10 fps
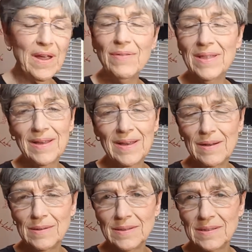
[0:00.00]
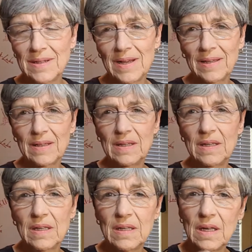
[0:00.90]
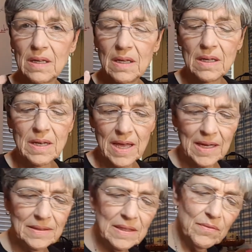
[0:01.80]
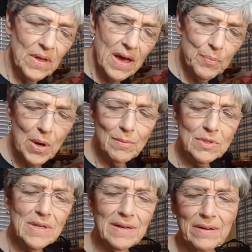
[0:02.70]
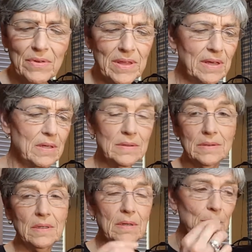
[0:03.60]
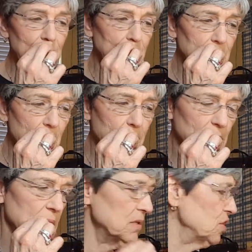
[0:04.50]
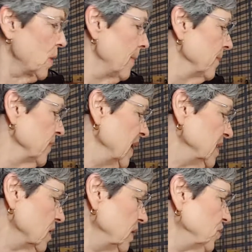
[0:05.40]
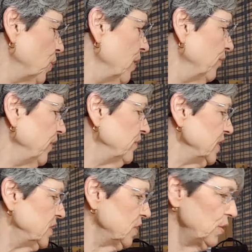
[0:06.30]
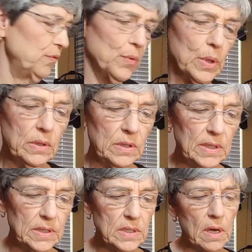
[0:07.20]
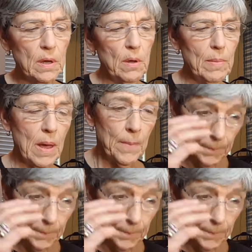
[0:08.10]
everything else is like inactive, if the eye primer is like everything else, it's going to be top notch. It's only $12.52 for it. You get a tub.